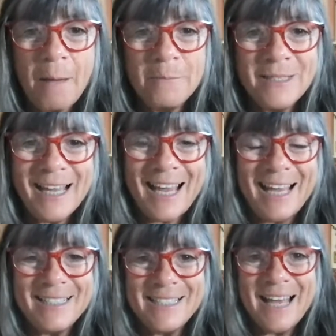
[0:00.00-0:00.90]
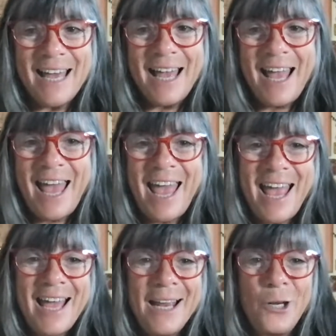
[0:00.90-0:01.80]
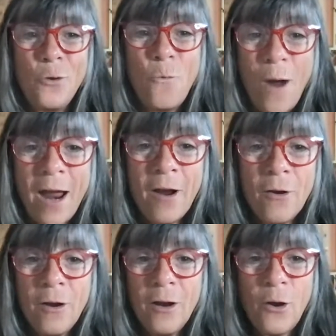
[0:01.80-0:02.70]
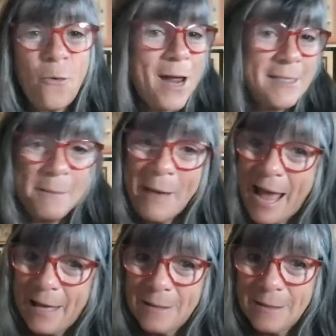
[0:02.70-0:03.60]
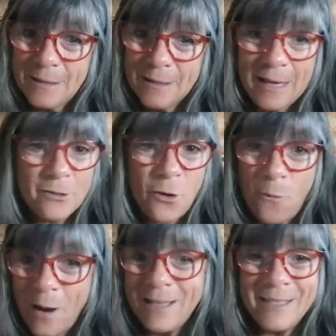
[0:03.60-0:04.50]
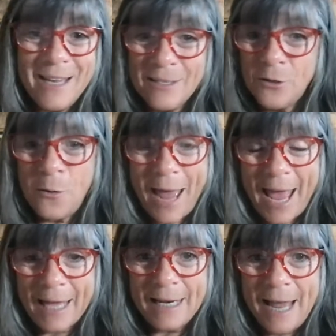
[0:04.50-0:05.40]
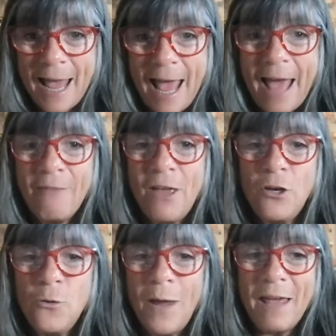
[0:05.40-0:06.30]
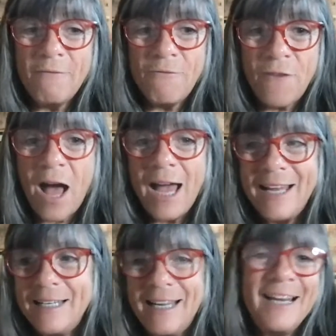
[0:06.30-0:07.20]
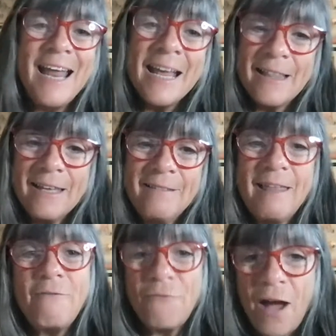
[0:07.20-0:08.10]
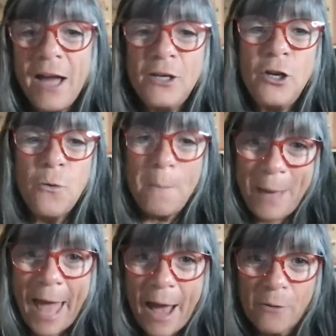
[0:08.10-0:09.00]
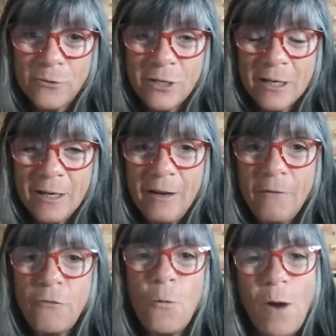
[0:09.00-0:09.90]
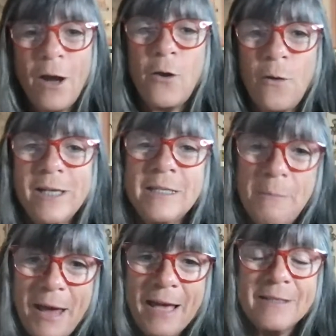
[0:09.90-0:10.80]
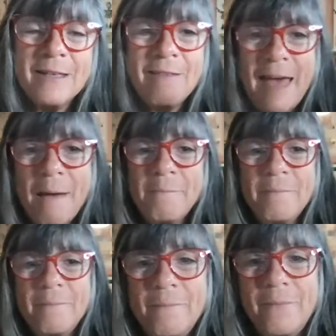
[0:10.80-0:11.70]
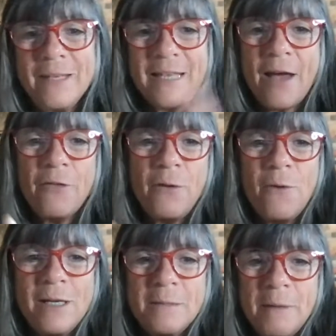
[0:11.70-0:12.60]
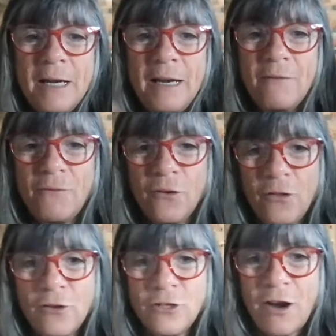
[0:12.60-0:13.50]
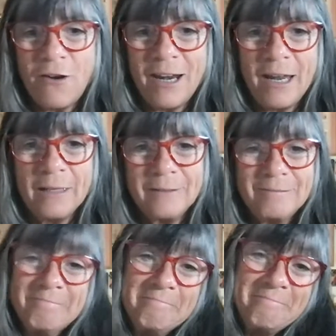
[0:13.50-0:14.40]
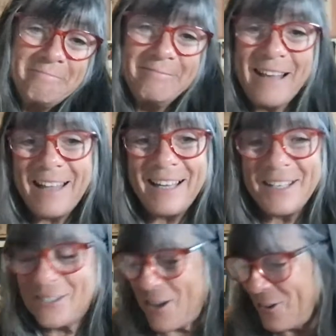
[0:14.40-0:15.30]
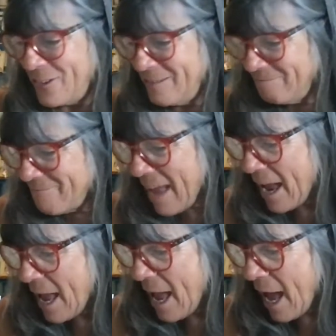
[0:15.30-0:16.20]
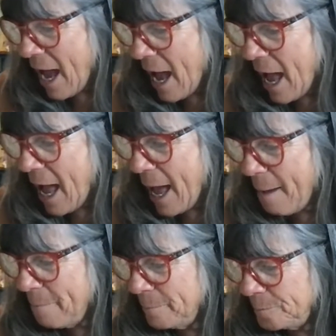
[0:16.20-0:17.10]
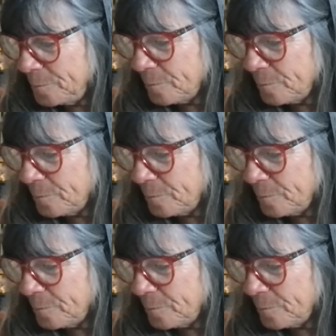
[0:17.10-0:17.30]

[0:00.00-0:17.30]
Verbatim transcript: sick kids. And you wear crazy pants, as crazy as you can, and then you get fined. In England, they fine you £1 for wearing crazy pants, and that is how they raise money for their charity. I think it's cute. Happy